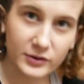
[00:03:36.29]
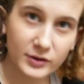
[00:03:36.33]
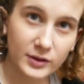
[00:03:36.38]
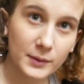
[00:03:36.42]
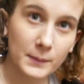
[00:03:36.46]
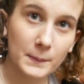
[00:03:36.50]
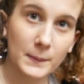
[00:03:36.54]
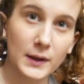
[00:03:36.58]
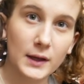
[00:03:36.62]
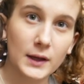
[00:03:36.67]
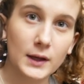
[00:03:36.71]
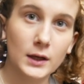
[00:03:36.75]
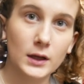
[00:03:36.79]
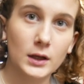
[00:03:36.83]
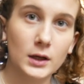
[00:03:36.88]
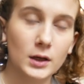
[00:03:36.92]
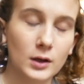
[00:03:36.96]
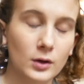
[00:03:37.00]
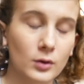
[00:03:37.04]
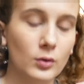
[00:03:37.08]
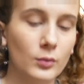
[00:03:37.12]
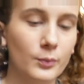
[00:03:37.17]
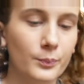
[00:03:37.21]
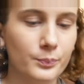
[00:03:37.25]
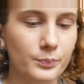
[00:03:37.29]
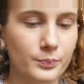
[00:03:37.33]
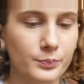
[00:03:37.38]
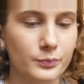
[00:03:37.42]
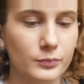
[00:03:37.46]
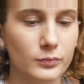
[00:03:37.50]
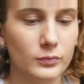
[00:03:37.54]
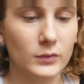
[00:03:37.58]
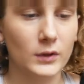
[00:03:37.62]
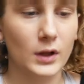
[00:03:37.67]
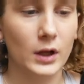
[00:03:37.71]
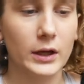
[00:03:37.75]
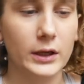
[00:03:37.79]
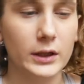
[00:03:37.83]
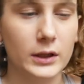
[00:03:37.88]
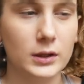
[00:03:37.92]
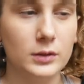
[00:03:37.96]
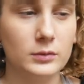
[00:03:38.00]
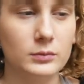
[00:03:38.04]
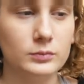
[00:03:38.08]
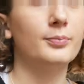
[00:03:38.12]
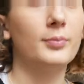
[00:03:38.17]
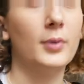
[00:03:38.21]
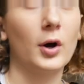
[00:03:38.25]
them in like
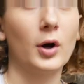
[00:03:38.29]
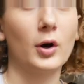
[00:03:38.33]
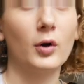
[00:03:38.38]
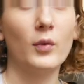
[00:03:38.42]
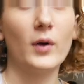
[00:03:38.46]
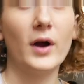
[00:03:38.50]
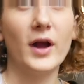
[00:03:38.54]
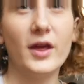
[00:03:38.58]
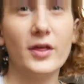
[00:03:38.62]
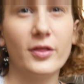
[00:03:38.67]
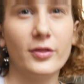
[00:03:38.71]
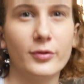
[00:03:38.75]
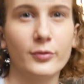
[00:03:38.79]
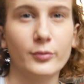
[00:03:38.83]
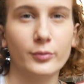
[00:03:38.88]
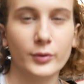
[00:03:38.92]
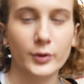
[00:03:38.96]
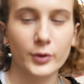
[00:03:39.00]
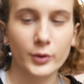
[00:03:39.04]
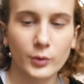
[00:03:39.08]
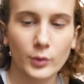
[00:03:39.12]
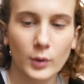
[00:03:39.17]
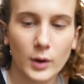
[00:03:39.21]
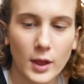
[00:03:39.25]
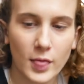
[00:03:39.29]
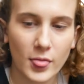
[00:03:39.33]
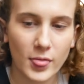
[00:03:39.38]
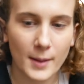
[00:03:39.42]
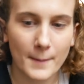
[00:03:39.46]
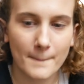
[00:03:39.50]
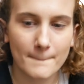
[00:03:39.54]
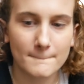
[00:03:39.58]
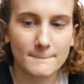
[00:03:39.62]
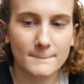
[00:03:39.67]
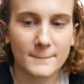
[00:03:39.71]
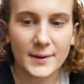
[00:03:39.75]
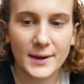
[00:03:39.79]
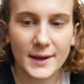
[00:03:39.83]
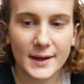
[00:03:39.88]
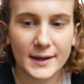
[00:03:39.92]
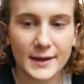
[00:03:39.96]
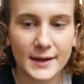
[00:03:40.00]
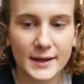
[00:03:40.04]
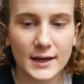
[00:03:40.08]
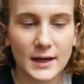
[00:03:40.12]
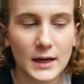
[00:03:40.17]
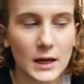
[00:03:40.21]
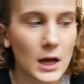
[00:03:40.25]
partway through them
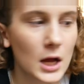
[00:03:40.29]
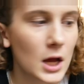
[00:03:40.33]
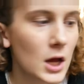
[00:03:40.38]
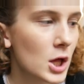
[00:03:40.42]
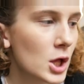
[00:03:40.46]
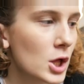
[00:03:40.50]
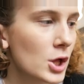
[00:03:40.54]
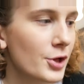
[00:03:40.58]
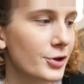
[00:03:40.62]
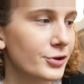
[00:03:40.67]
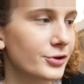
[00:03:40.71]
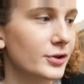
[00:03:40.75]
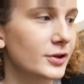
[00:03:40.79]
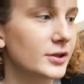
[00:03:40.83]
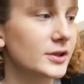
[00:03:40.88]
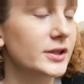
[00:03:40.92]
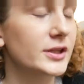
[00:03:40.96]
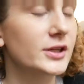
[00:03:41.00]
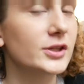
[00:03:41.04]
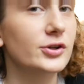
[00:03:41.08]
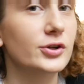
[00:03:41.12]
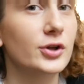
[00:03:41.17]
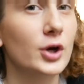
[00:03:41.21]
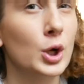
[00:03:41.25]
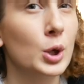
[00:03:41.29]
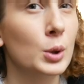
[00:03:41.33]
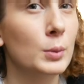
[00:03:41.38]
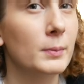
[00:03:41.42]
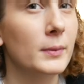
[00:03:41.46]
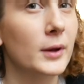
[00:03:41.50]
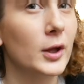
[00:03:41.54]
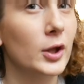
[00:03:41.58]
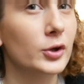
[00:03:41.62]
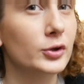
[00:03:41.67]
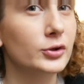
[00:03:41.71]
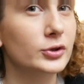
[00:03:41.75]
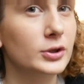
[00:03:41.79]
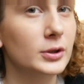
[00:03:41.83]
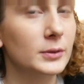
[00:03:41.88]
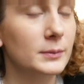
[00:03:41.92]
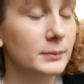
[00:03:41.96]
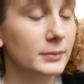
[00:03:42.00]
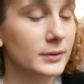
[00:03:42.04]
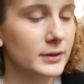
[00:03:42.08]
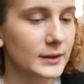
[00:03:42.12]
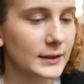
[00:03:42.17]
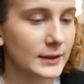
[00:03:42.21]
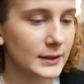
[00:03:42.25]
baking so these don't melt
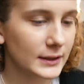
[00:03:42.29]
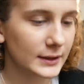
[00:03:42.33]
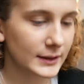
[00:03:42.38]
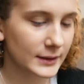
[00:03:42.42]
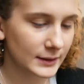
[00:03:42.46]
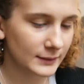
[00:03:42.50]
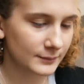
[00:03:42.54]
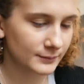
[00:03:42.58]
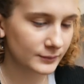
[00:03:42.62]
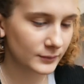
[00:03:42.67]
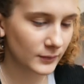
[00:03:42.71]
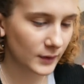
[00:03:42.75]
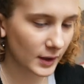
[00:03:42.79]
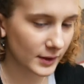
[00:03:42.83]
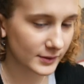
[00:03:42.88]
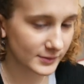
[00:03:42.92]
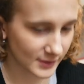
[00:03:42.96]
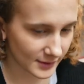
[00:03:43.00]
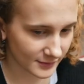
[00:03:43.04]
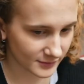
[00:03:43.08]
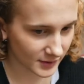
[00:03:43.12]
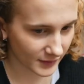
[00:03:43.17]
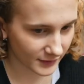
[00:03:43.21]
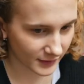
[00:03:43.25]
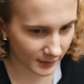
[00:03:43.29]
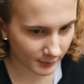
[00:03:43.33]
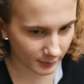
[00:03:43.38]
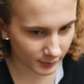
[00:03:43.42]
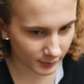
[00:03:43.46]
completely because I've done that